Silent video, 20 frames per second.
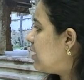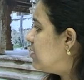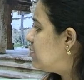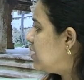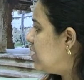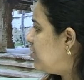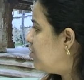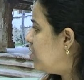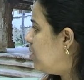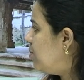
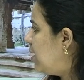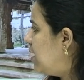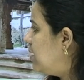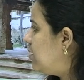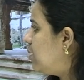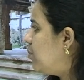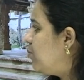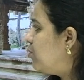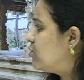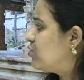Central
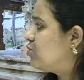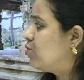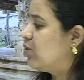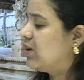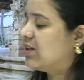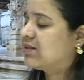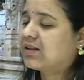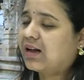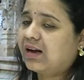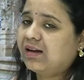mandap was
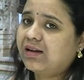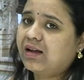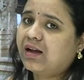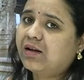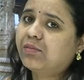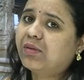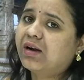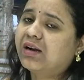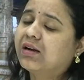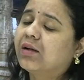known as
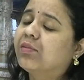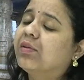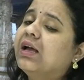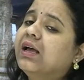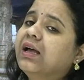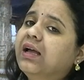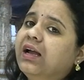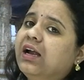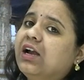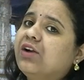Kalyan mandap.
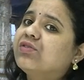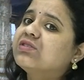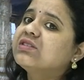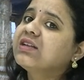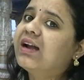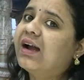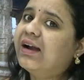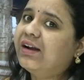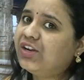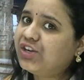It was
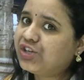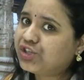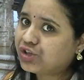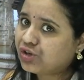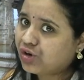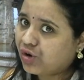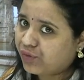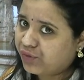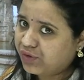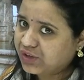an
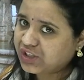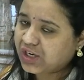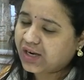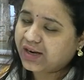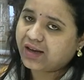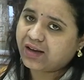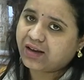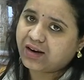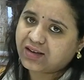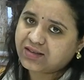addition of
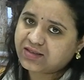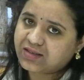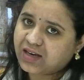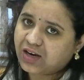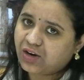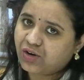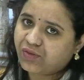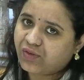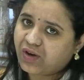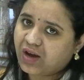Vijayanagara
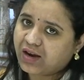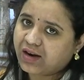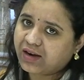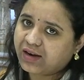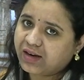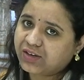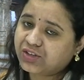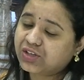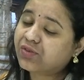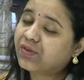style of
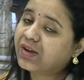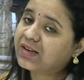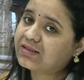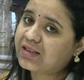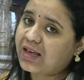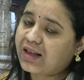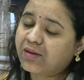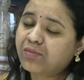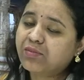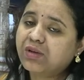architecture where
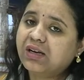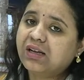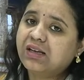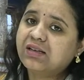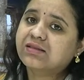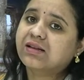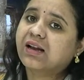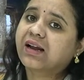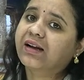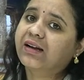
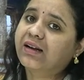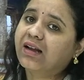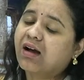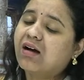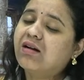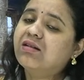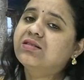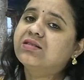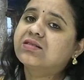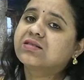ceremonies like
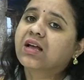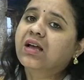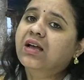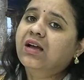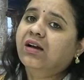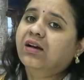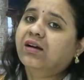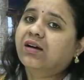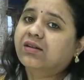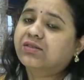dance,
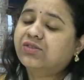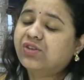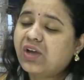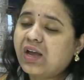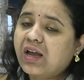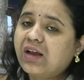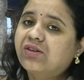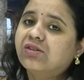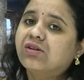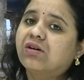
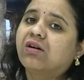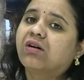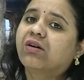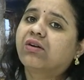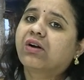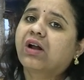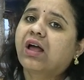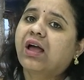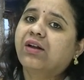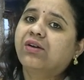
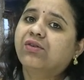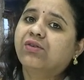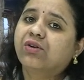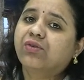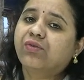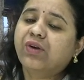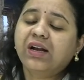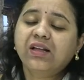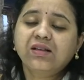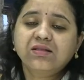theatre and
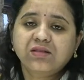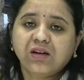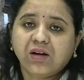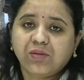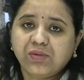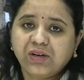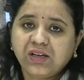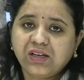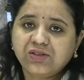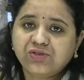wedding
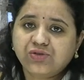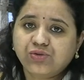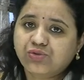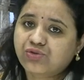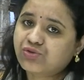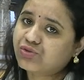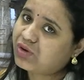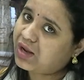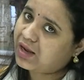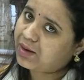ceremonies
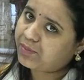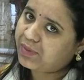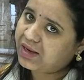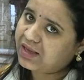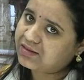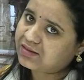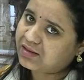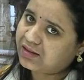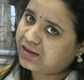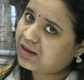used to take
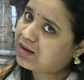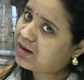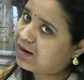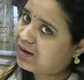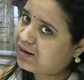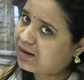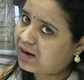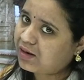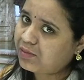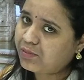place in the
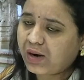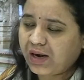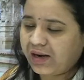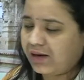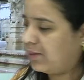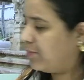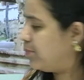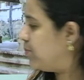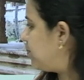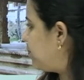Kalyan
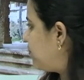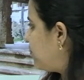mandap.